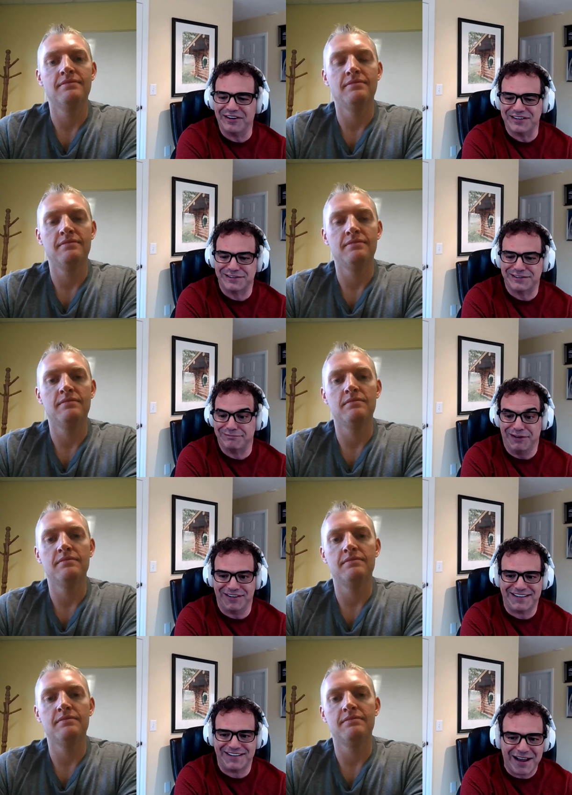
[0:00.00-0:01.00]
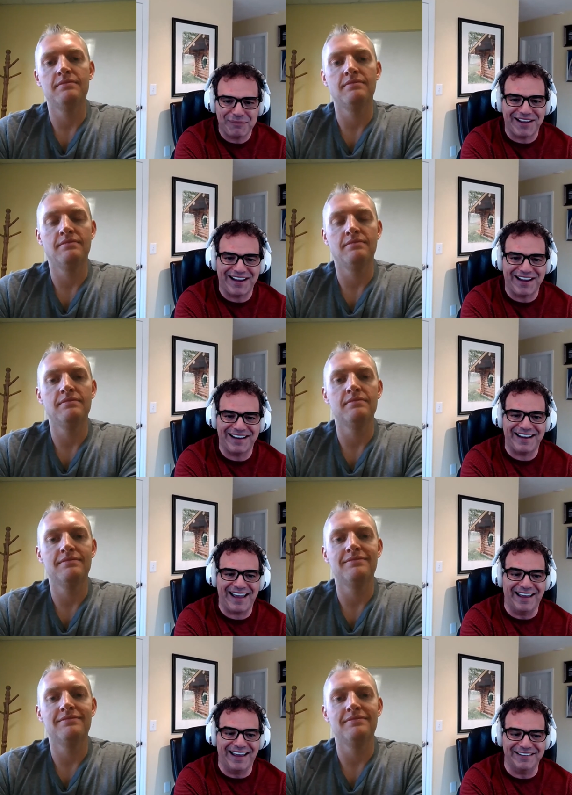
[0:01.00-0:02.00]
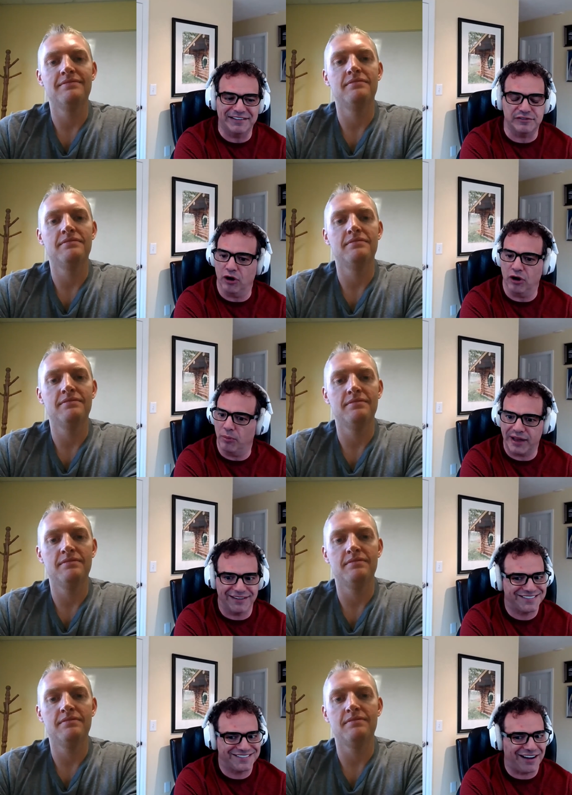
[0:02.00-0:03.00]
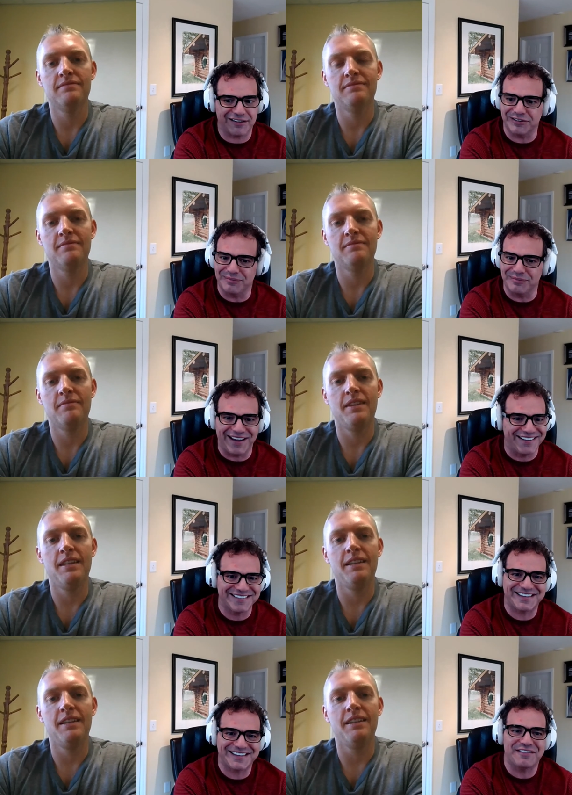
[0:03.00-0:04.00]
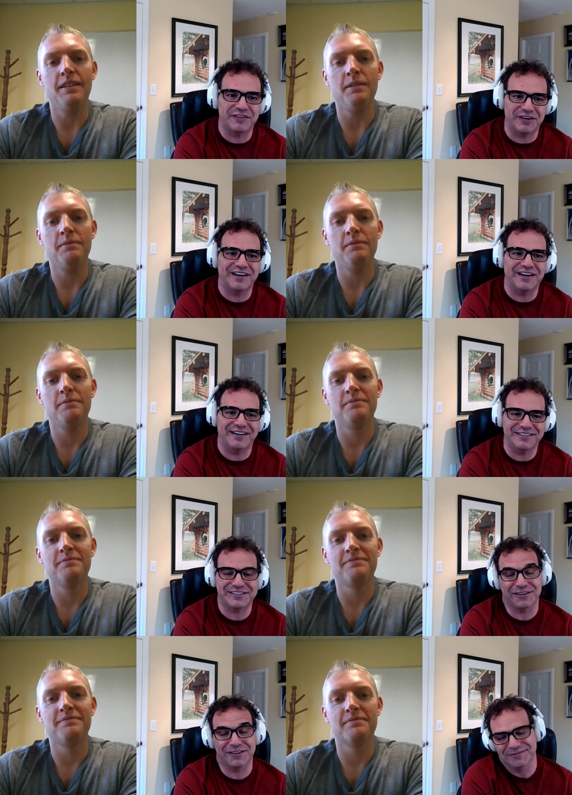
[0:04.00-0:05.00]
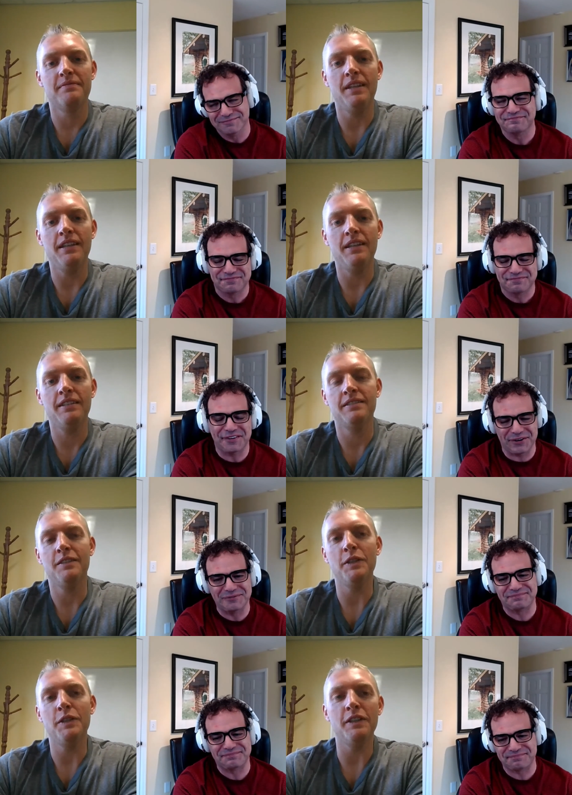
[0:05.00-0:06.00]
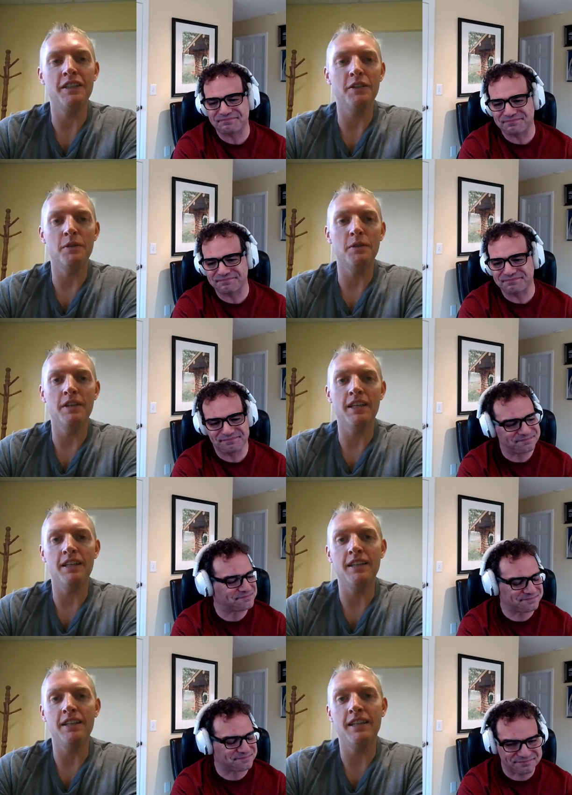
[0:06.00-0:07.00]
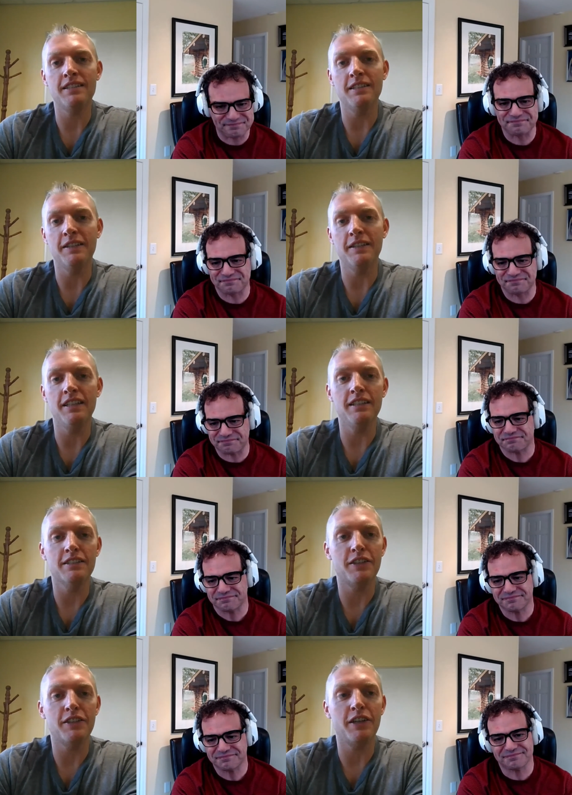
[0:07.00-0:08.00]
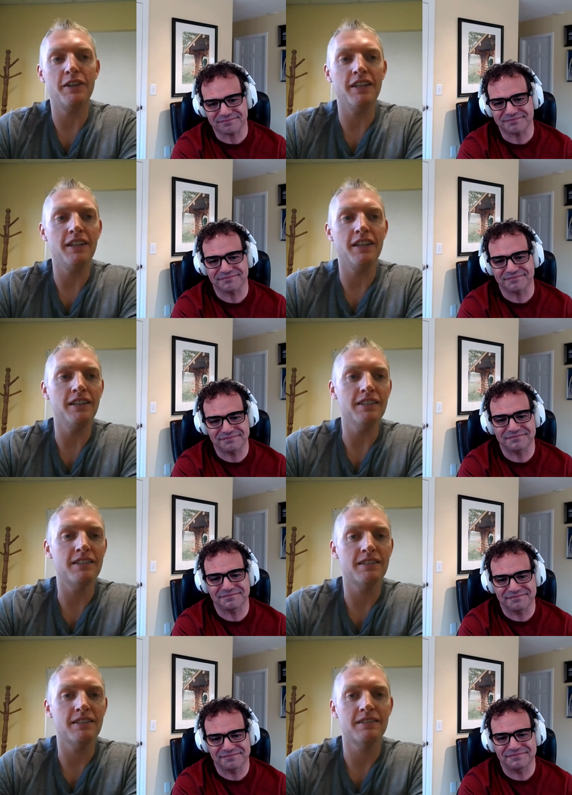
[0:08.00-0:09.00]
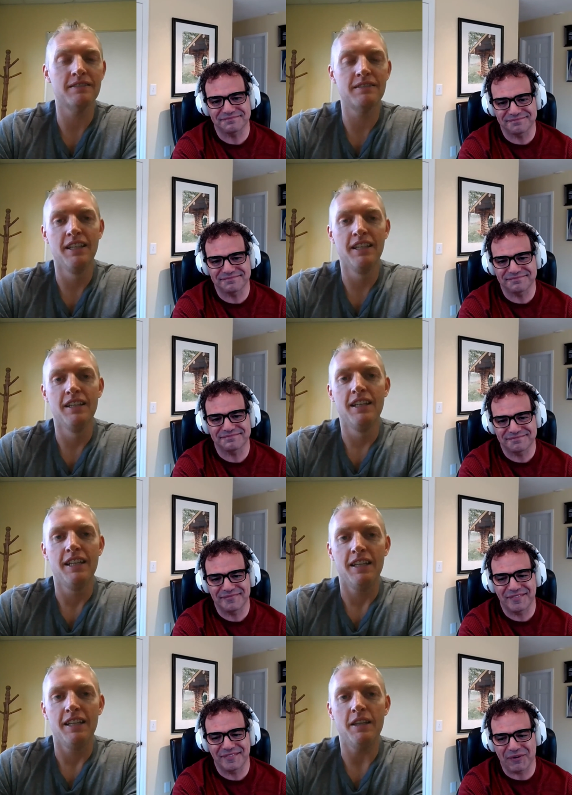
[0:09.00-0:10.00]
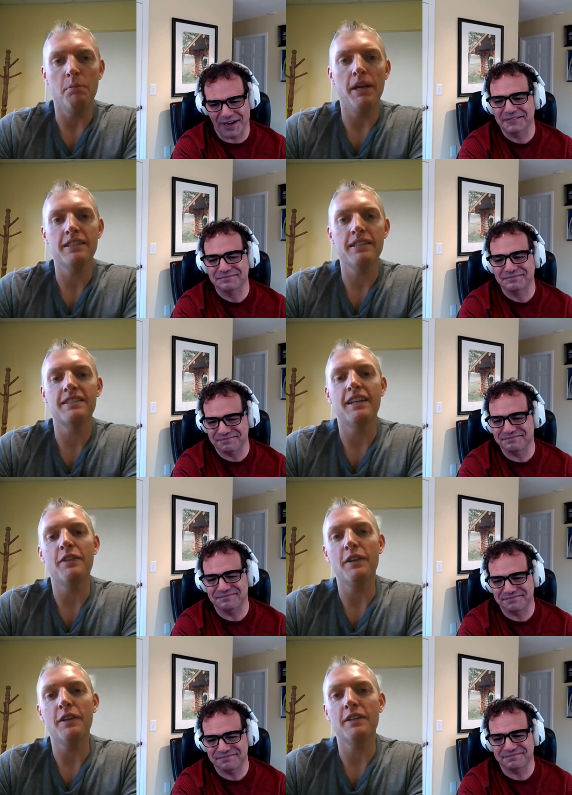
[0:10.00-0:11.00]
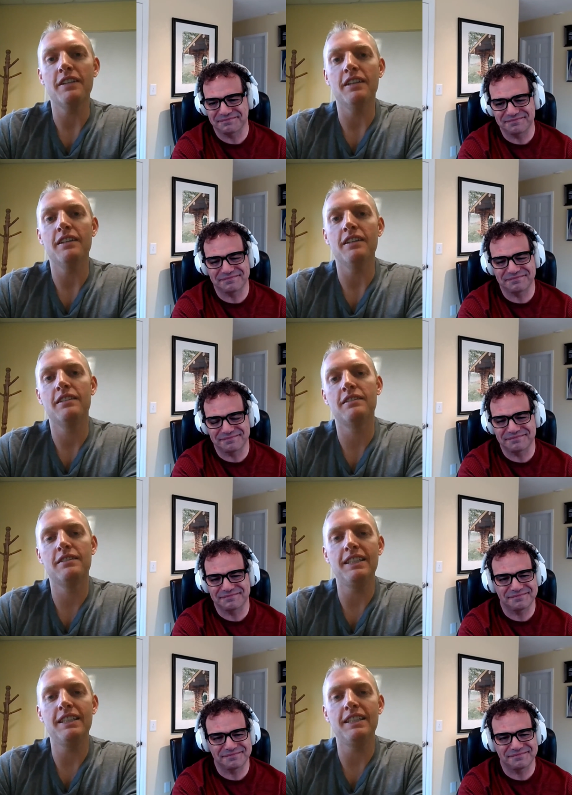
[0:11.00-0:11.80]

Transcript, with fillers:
Speaker 1: and there's you know a timeline and there's nobody else to talk to man you just got to figure it out so yeah,
Speaker 2: no, you're in doing it, and that's it. Getting started is right. the best, I think, to